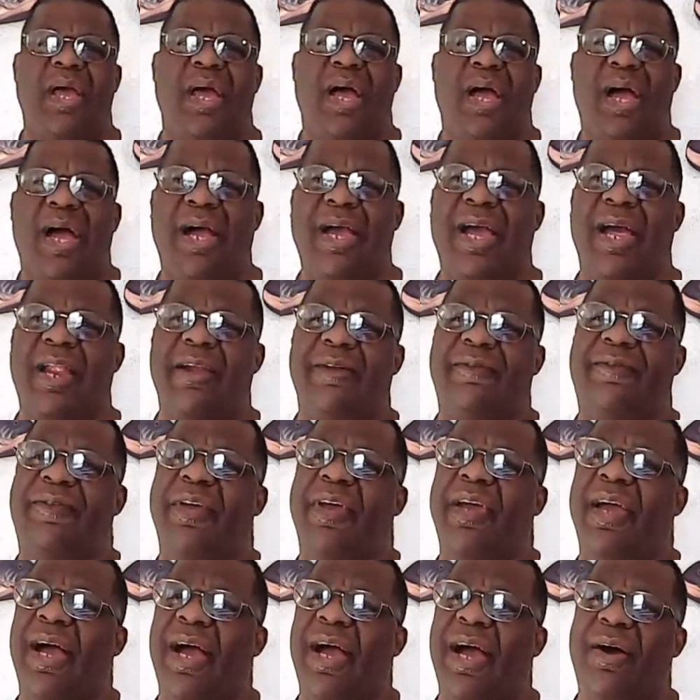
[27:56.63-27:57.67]
I got to
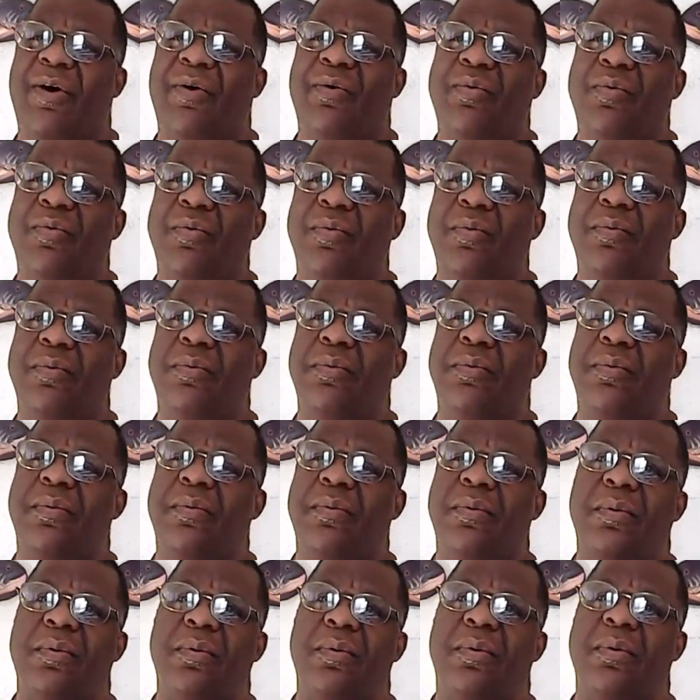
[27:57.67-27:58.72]
figure out
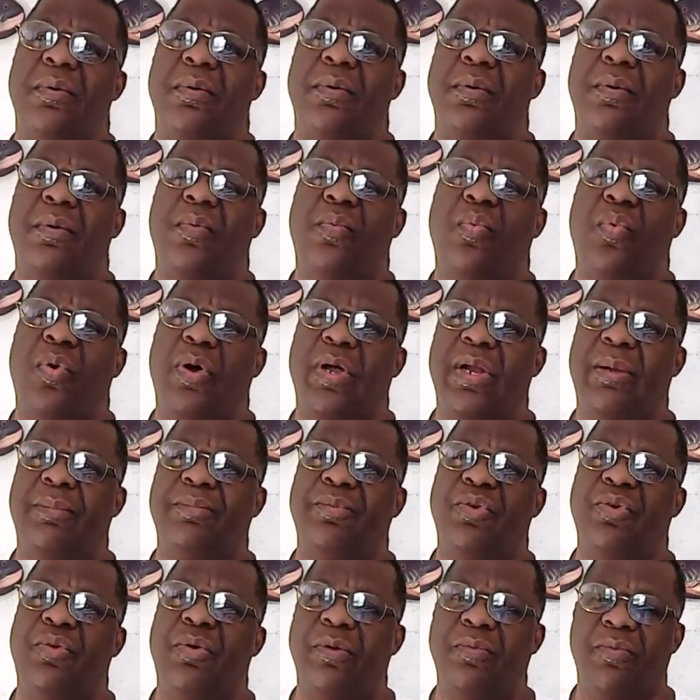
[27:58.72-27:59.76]
what I'm
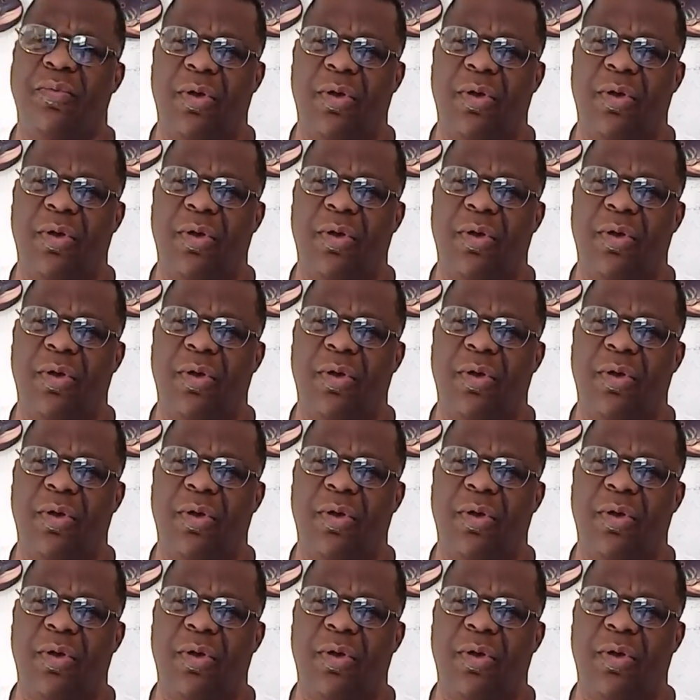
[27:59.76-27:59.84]
doing